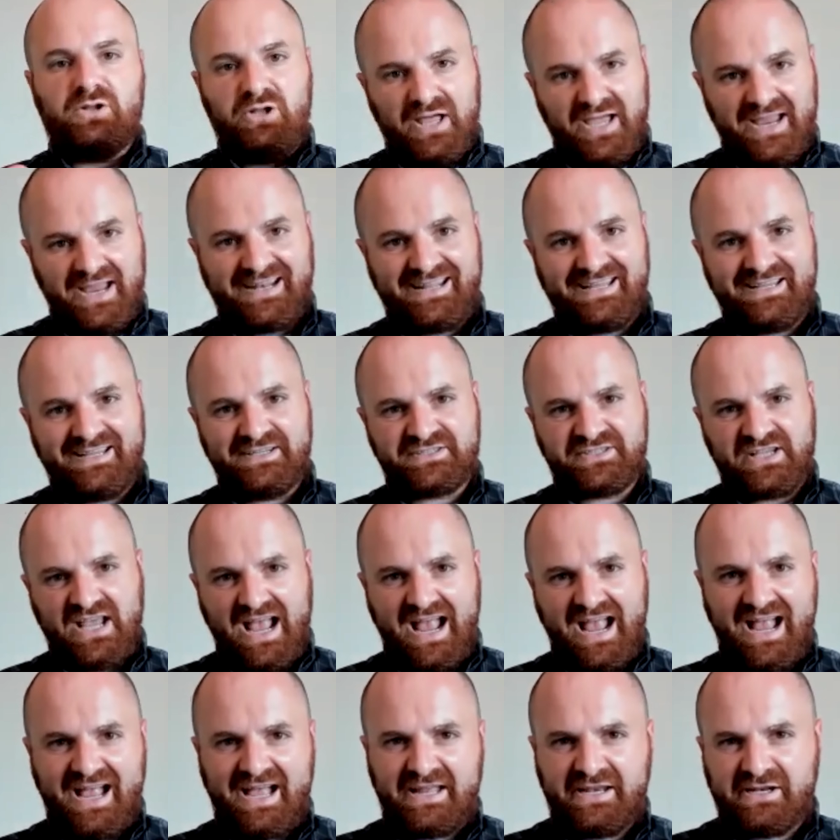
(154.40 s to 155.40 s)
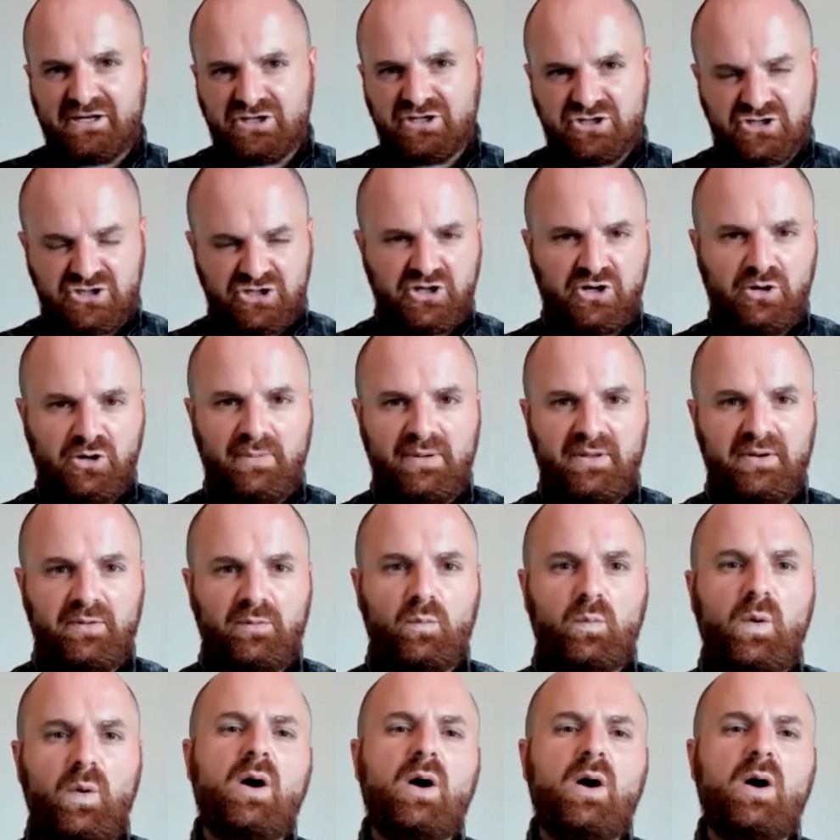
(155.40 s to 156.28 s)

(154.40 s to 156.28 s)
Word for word: Ladies and gentlemen,